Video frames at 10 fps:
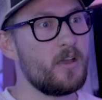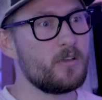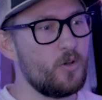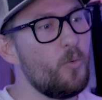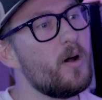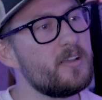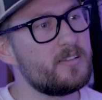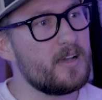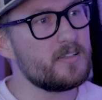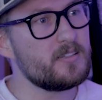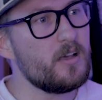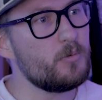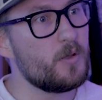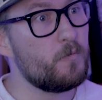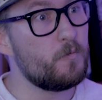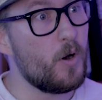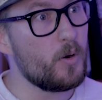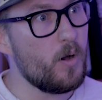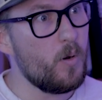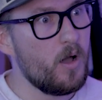you want a Tesla with a
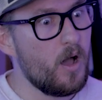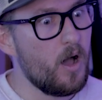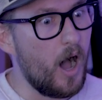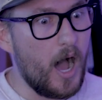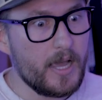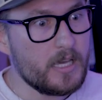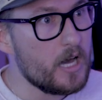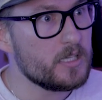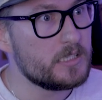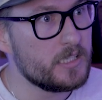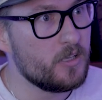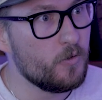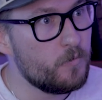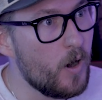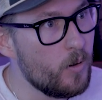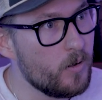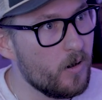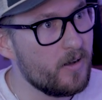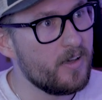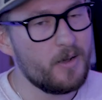photo? Yeah, I gotta see the photo.
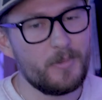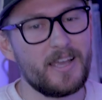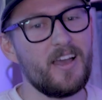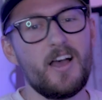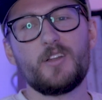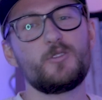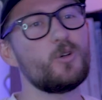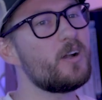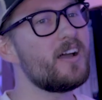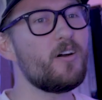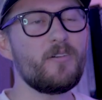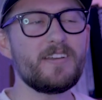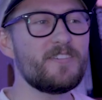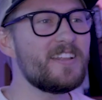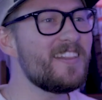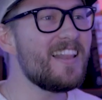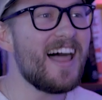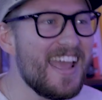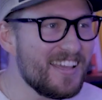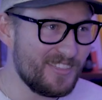And I'm like, dude, I do want to
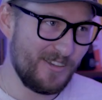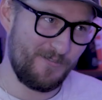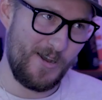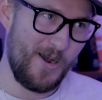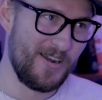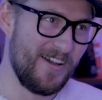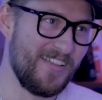like see the photo